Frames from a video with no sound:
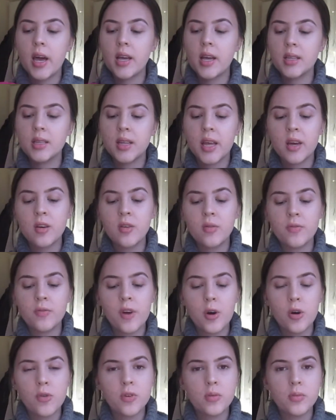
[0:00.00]
it's like a
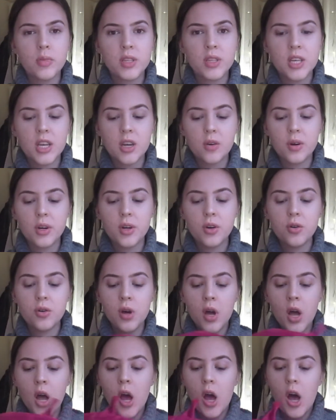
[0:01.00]
velvet material
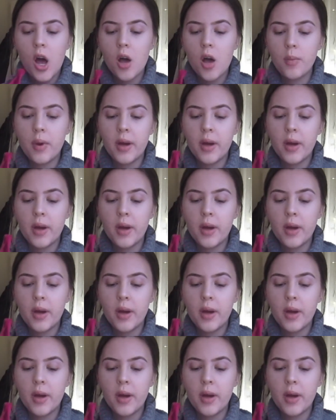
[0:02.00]
um,